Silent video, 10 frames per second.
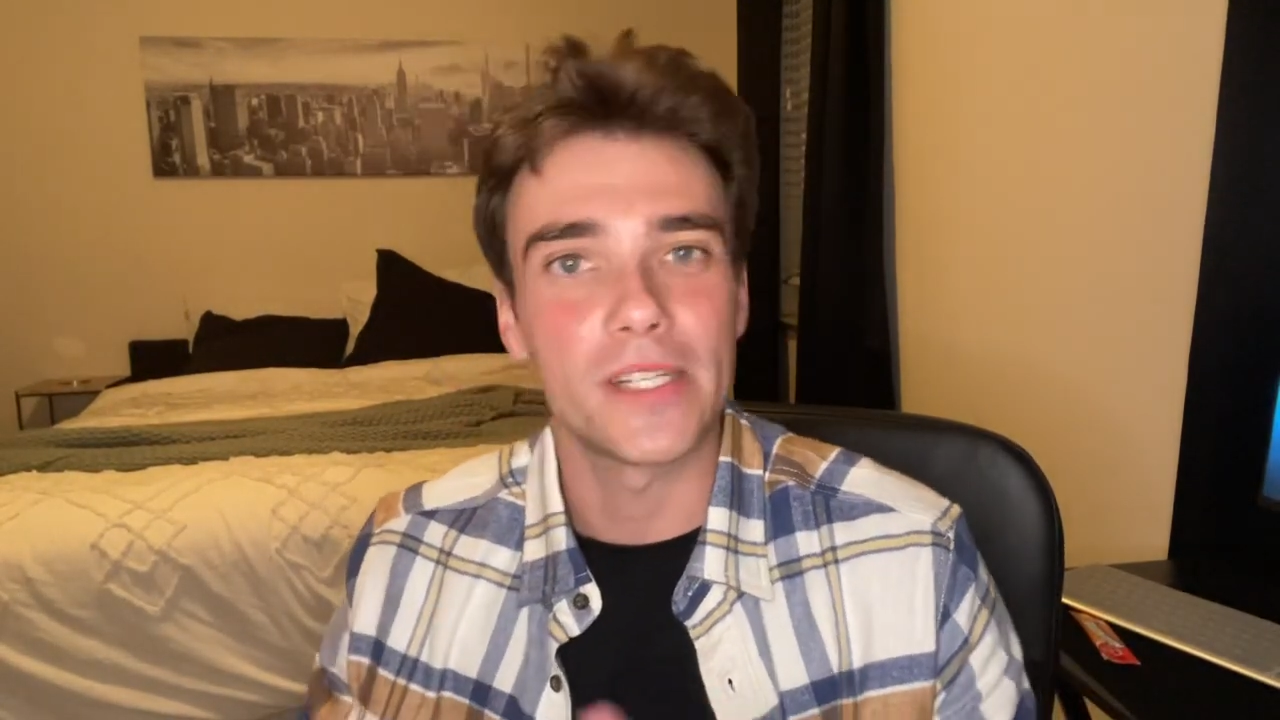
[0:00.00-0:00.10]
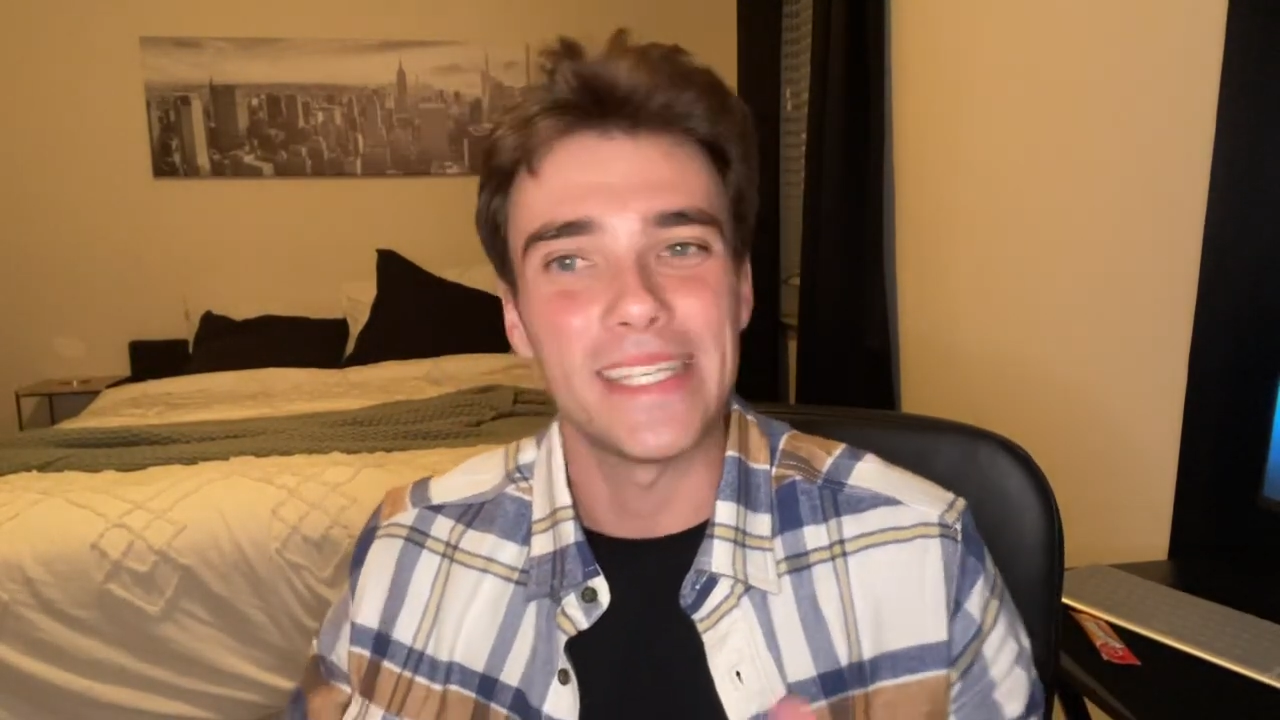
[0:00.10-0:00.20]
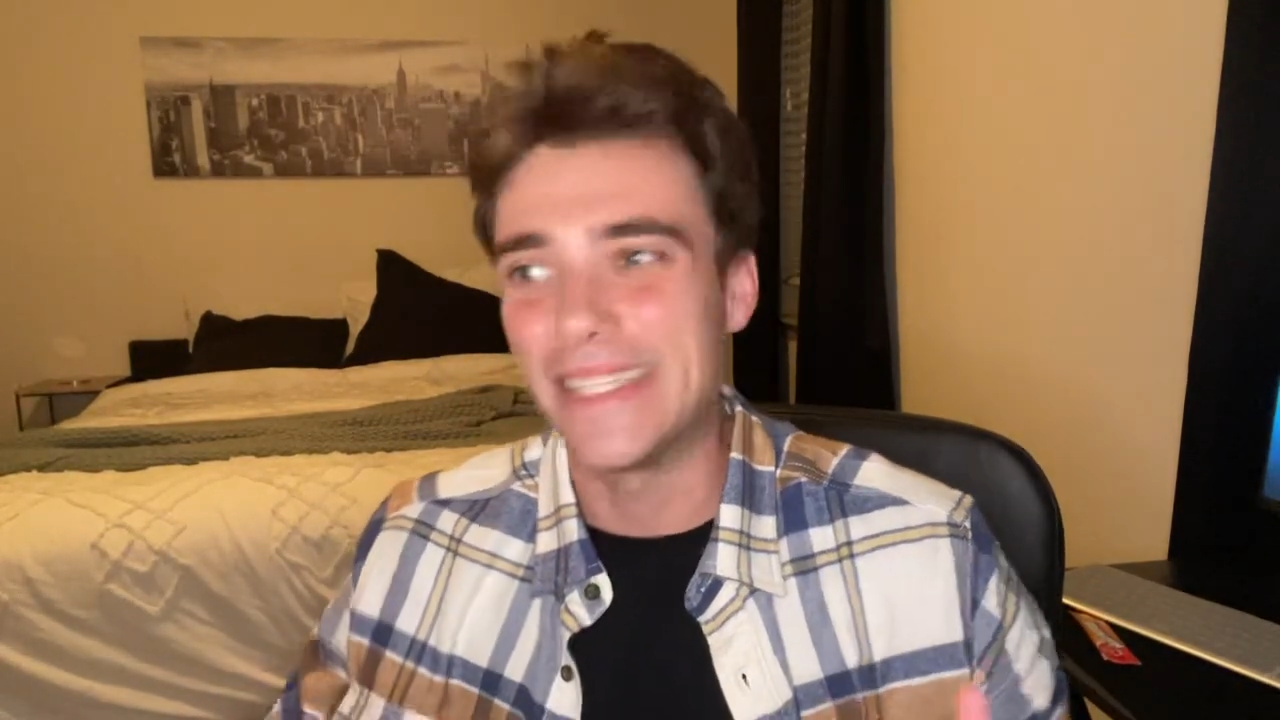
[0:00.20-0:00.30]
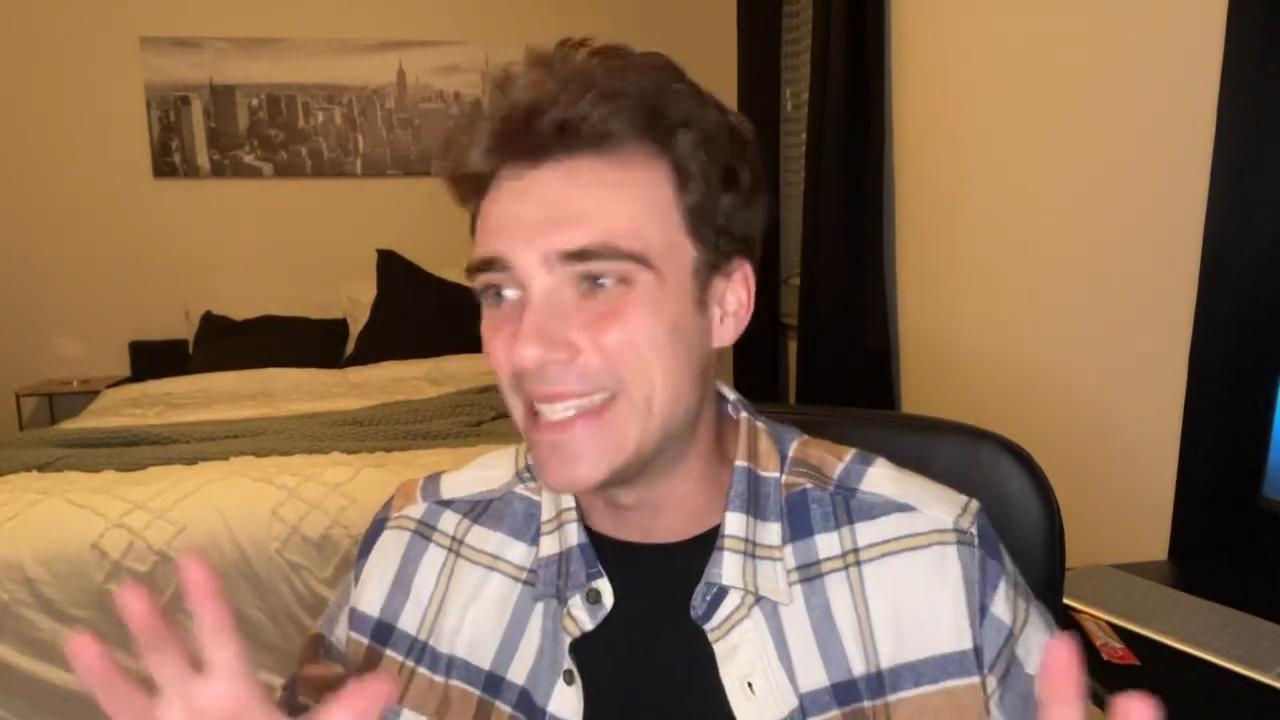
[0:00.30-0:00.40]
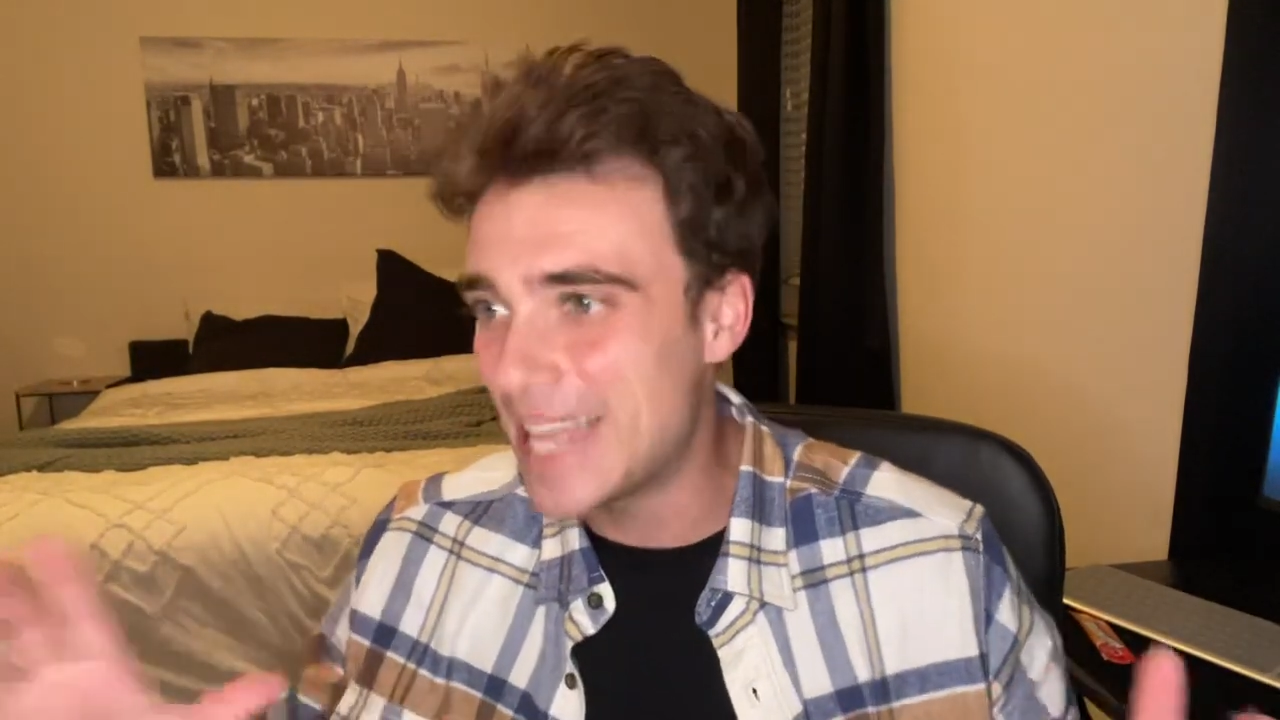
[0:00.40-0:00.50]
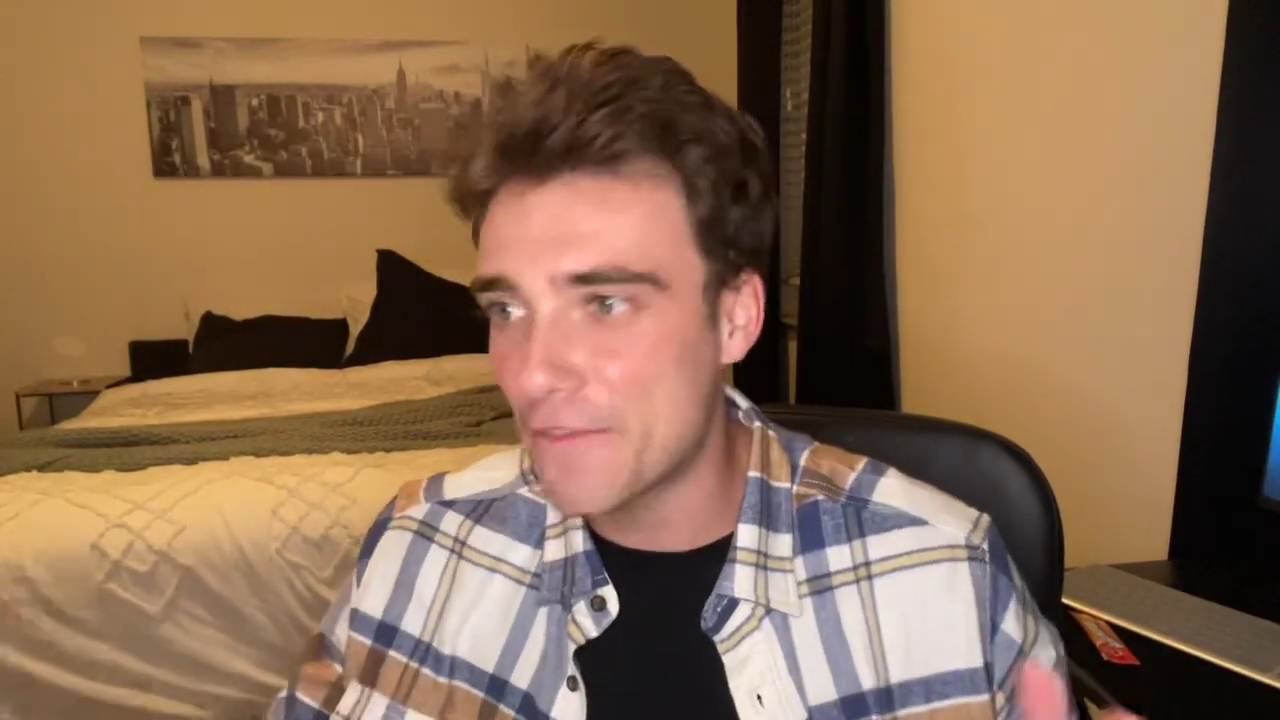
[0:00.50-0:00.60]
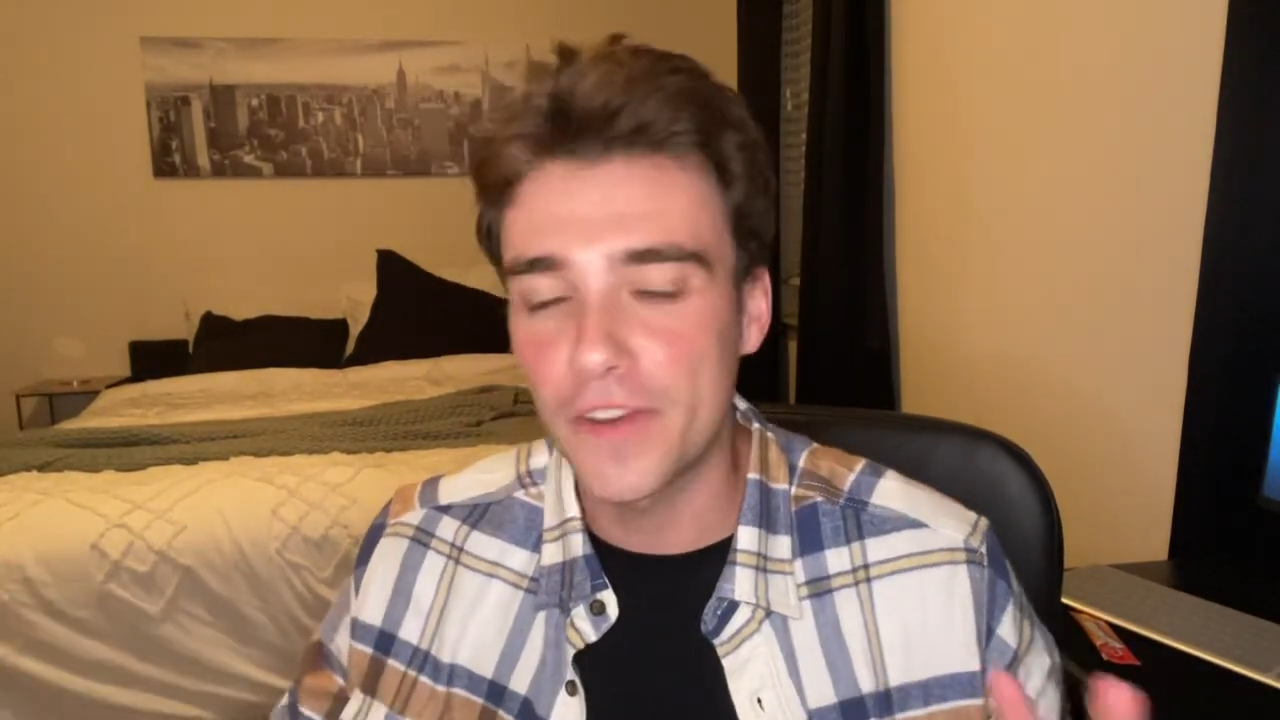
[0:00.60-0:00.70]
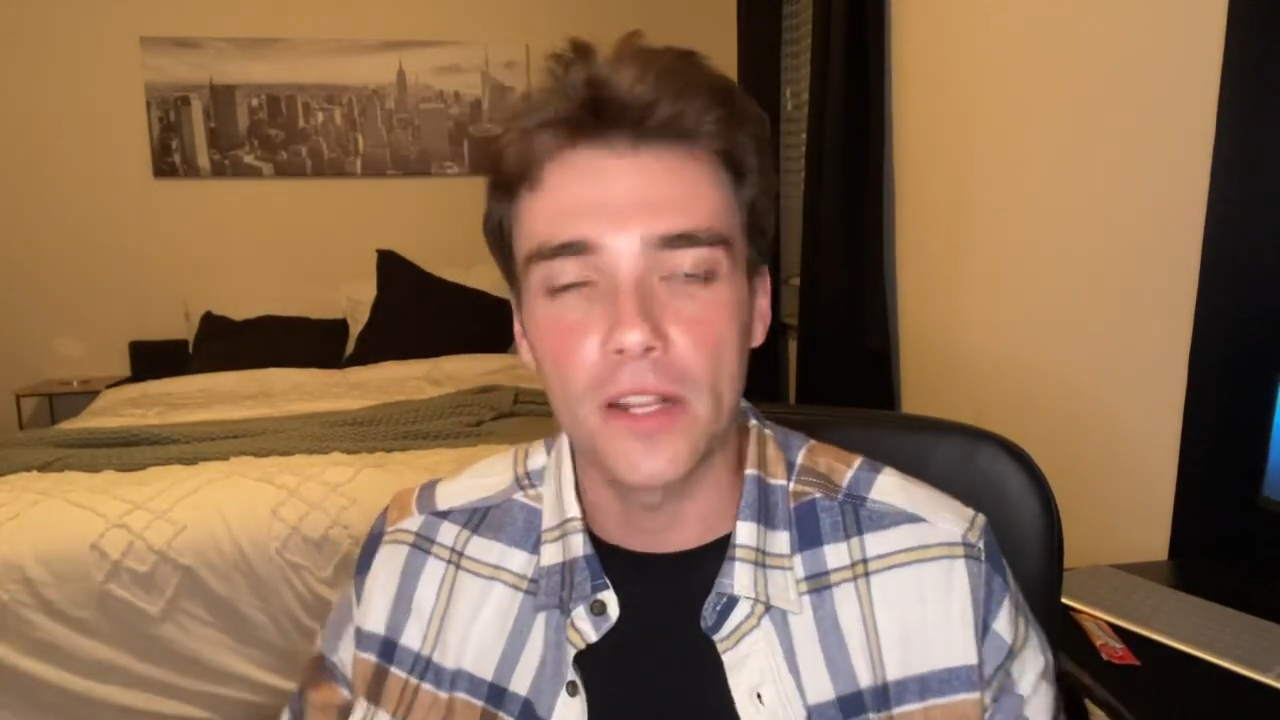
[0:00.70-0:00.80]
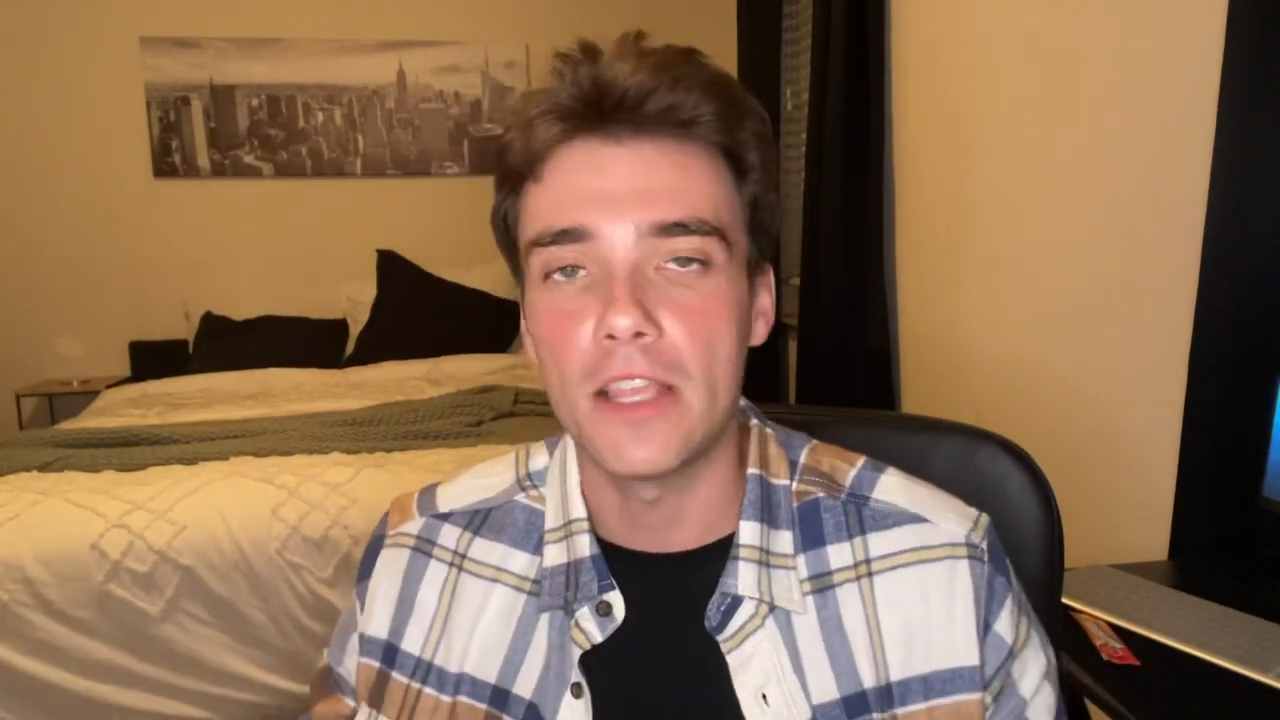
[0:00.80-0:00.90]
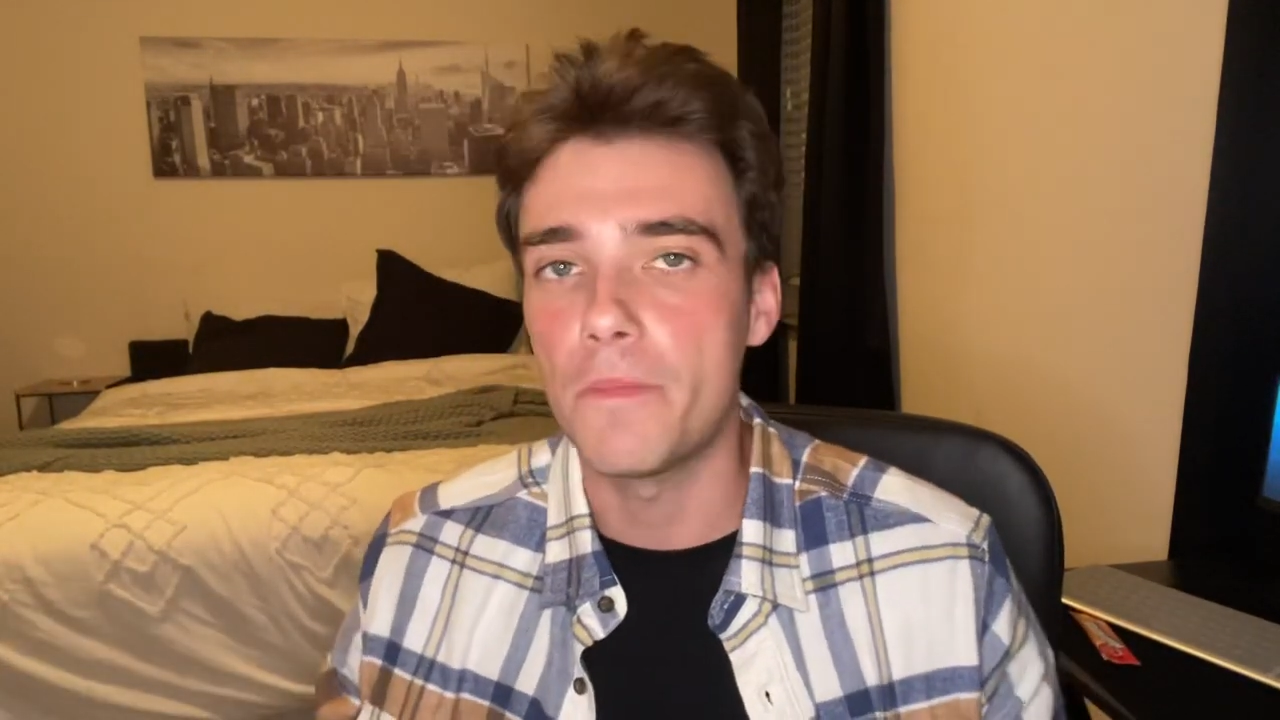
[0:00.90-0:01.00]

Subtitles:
he's definitely